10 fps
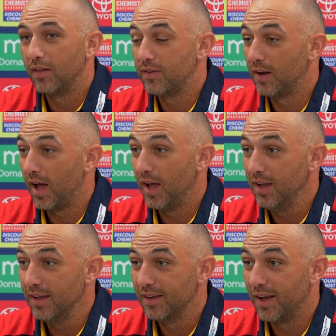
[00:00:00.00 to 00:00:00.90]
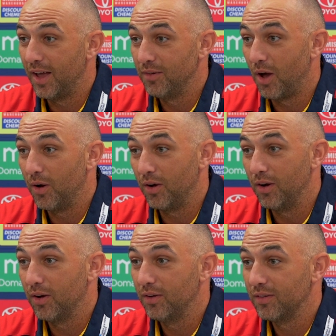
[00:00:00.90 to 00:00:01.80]
Today and going
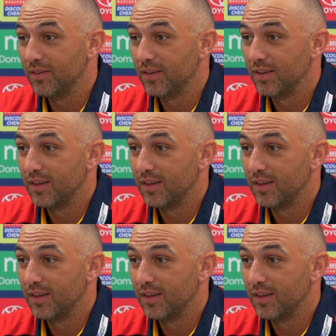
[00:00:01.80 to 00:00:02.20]
ongoing.